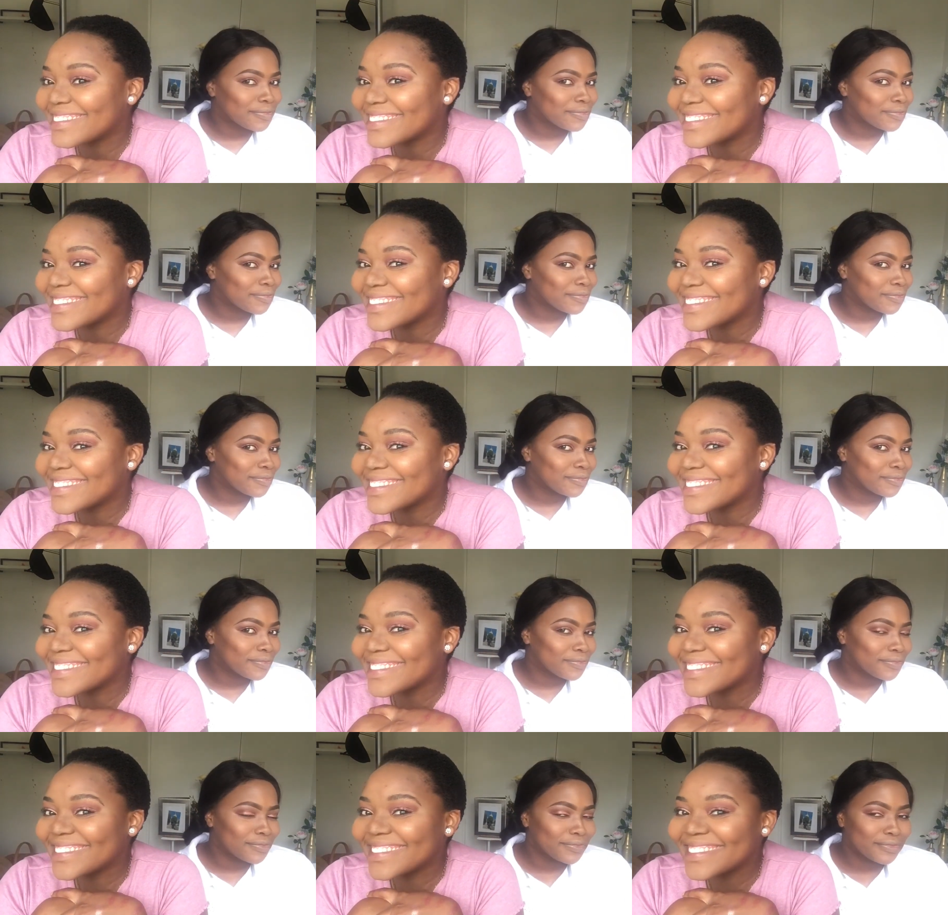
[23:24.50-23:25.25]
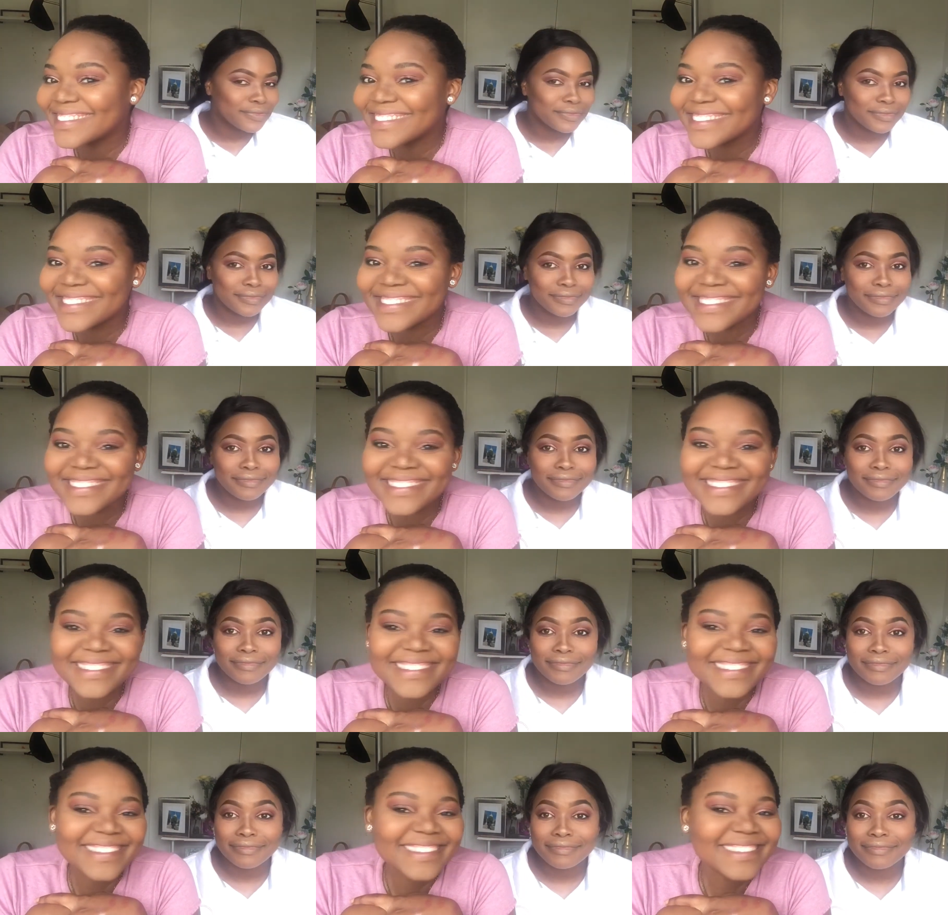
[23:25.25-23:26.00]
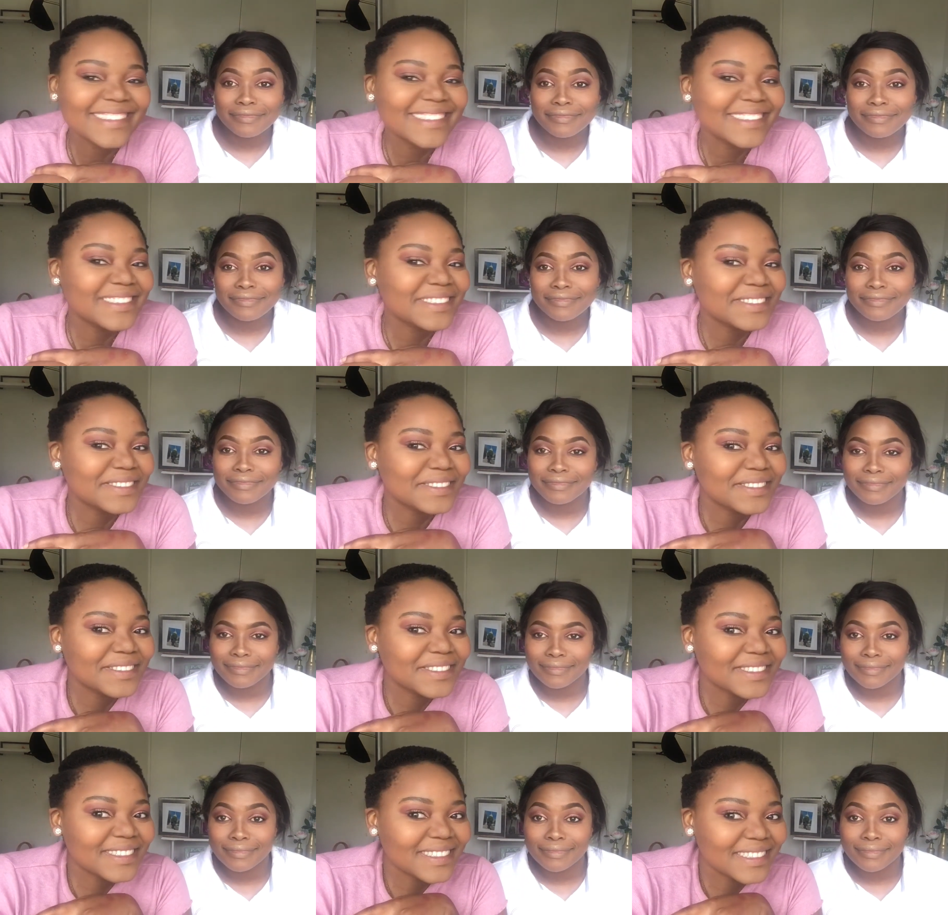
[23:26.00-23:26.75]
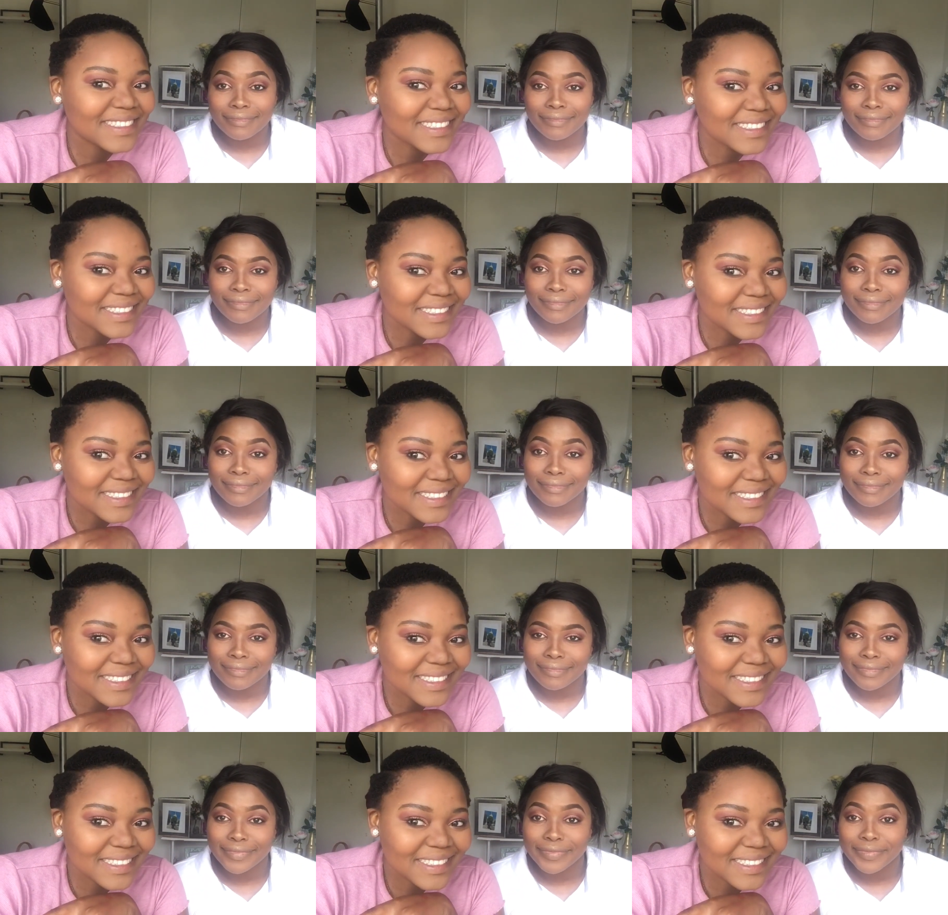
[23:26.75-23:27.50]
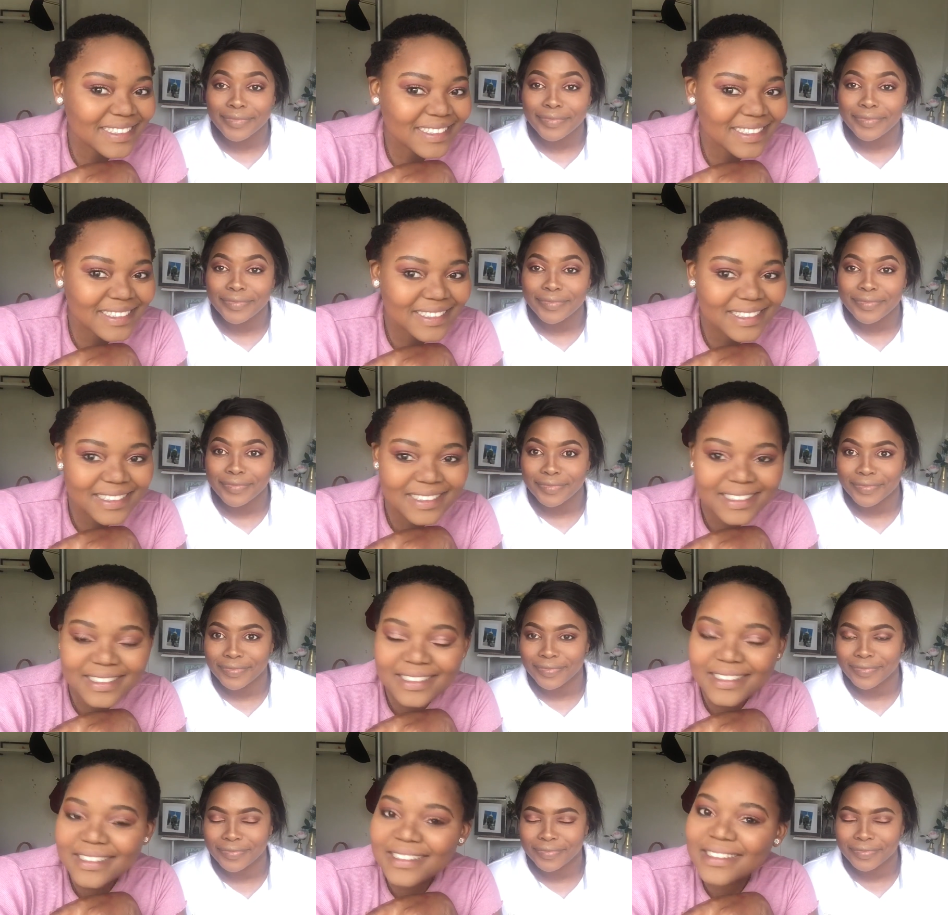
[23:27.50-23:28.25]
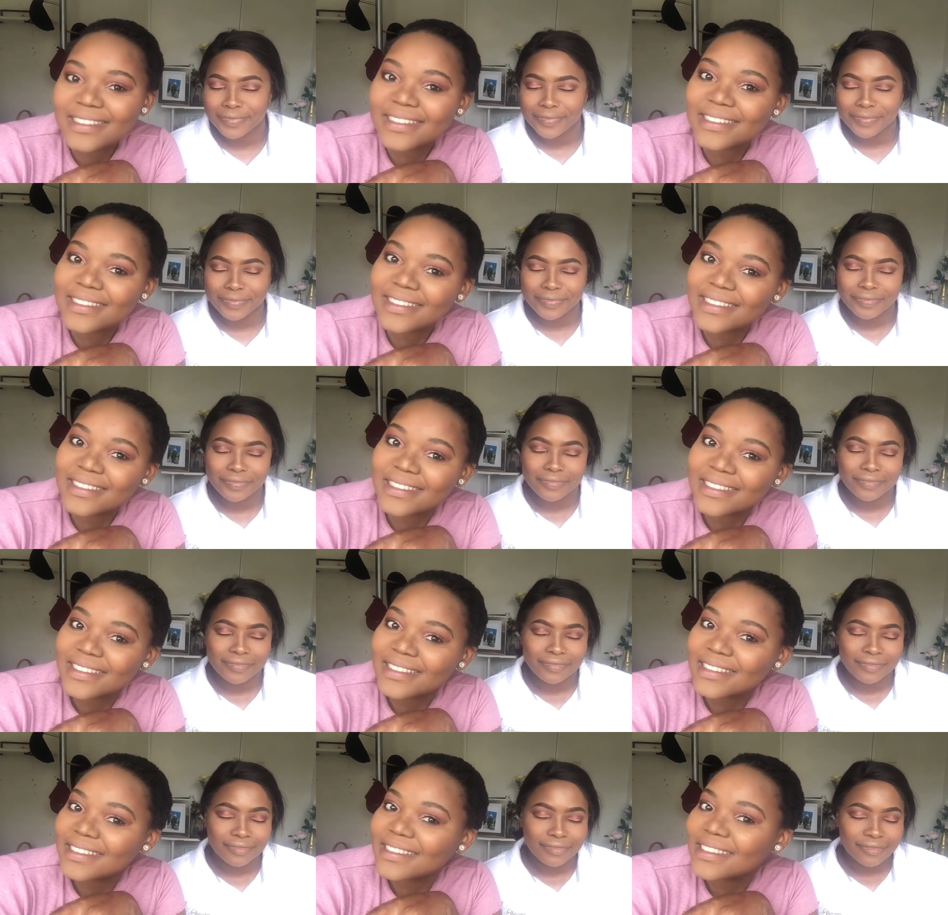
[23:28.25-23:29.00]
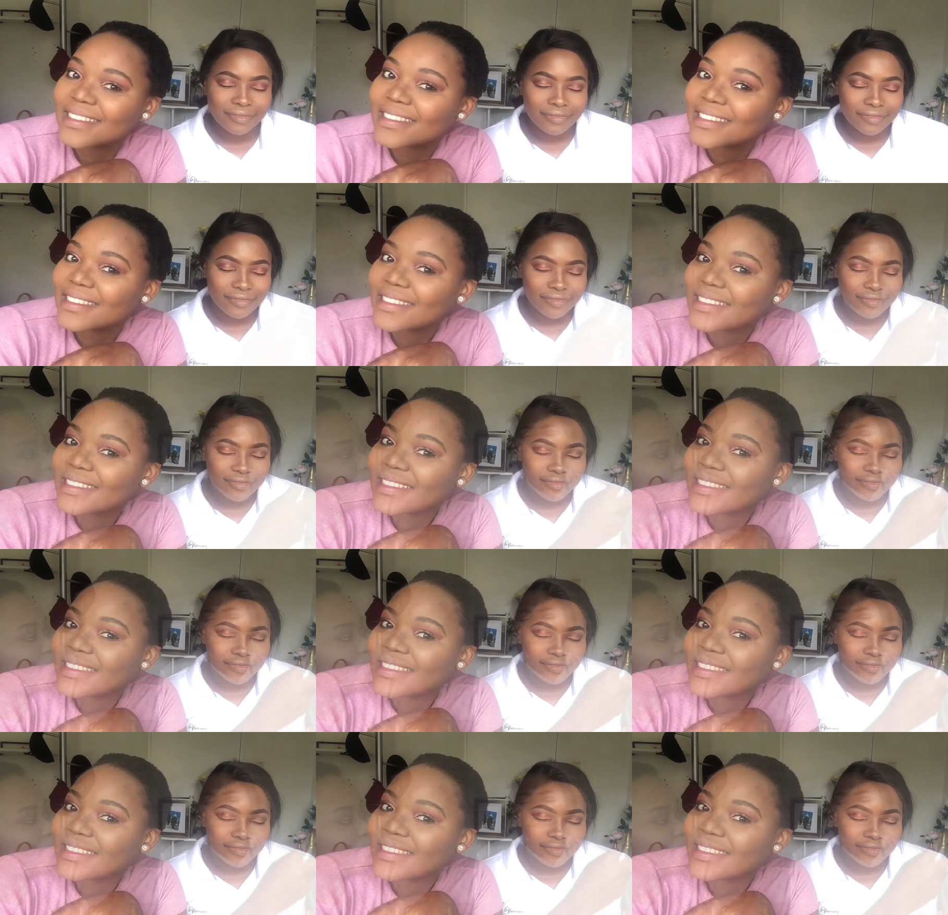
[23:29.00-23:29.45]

Nothing is said.